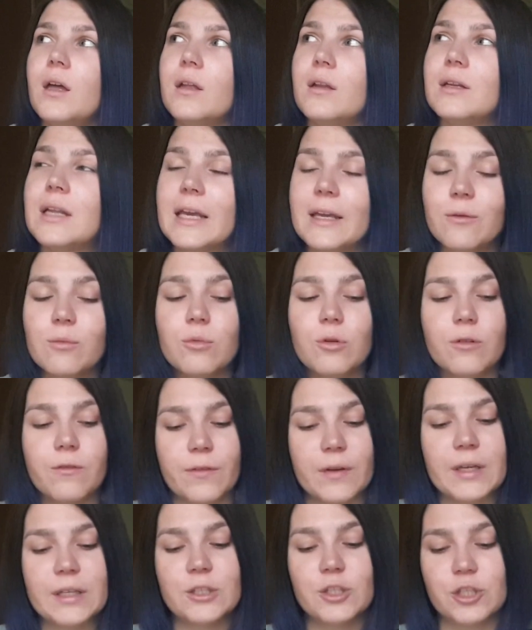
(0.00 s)
they will
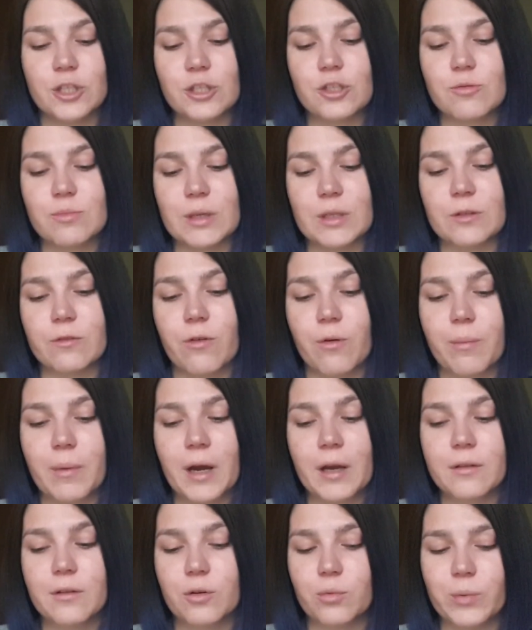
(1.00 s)
face judgment from
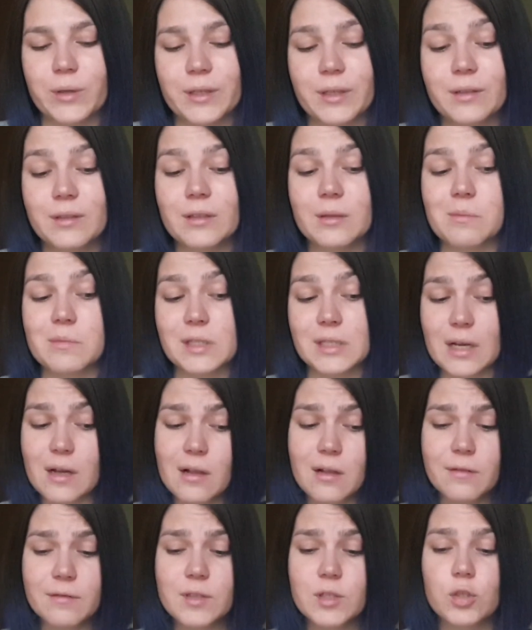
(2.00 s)
either within
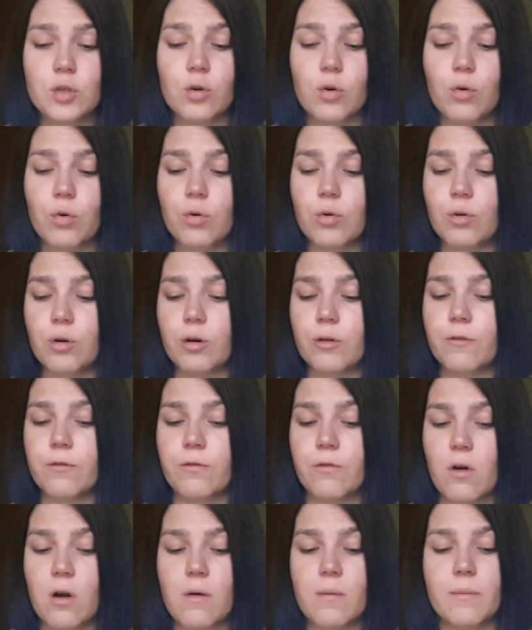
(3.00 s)
themselves or
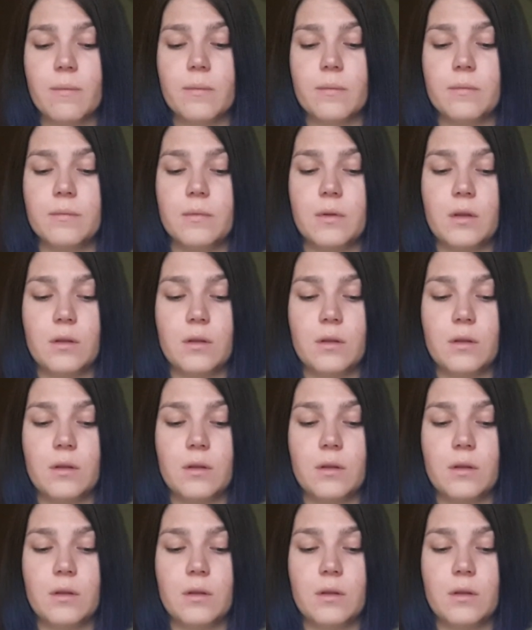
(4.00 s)
from